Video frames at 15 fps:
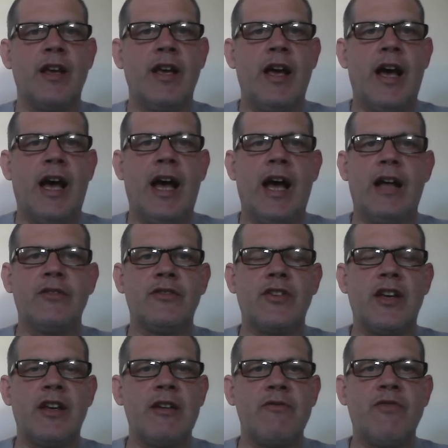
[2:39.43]
And
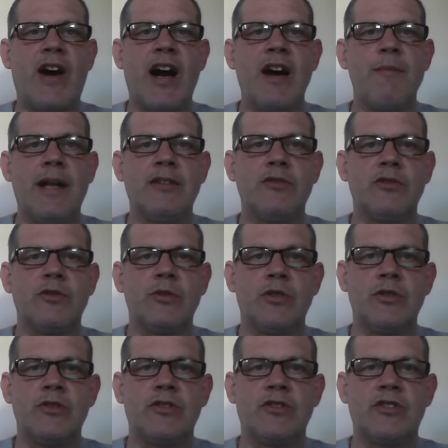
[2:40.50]
environmental
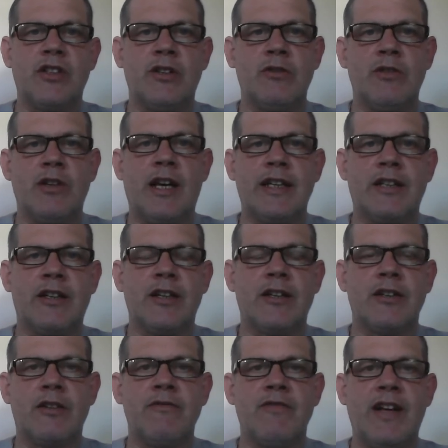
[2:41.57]
goods, unlike
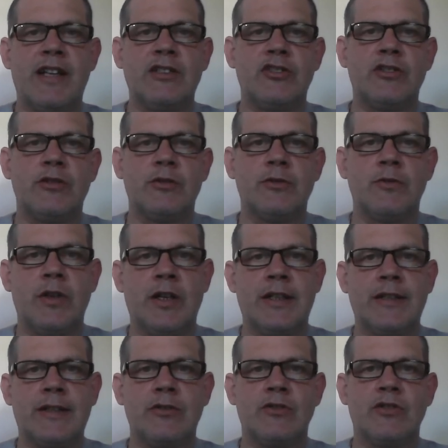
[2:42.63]
conventional
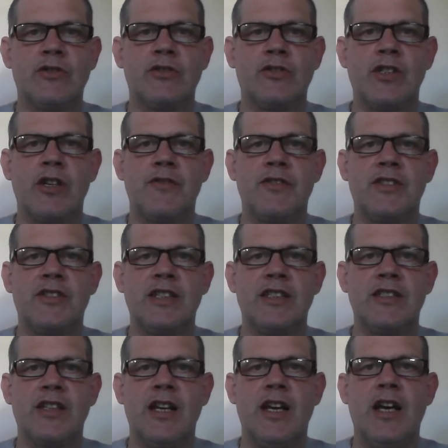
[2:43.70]
goods and
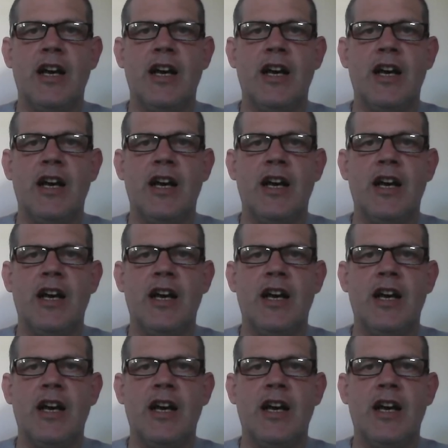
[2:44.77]
services,